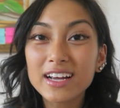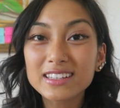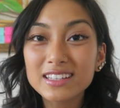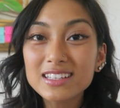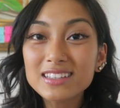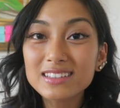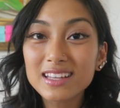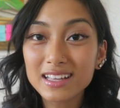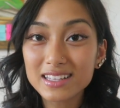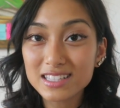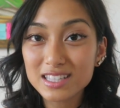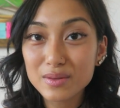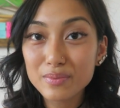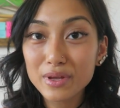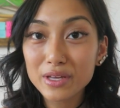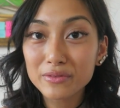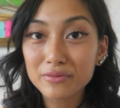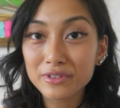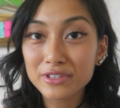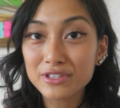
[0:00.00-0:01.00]
I think that's the
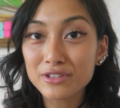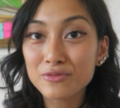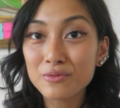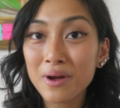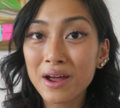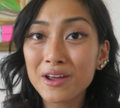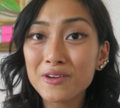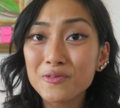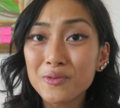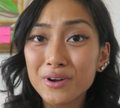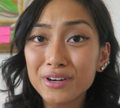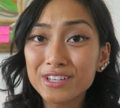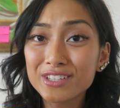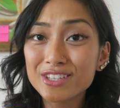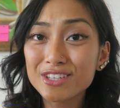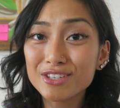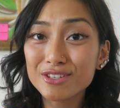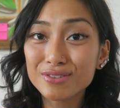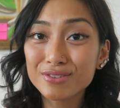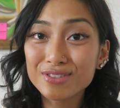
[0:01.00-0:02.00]
main reason why I wanted
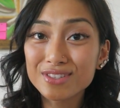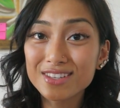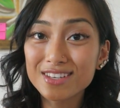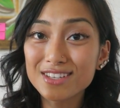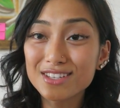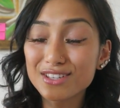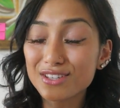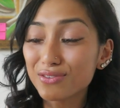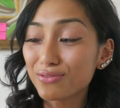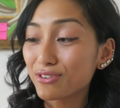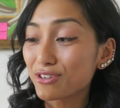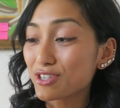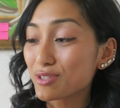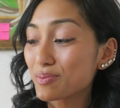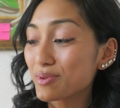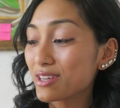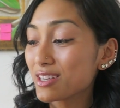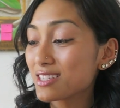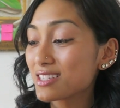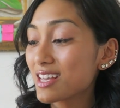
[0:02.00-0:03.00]
to use these in the first
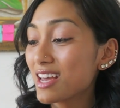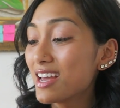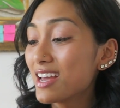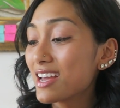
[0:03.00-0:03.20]
place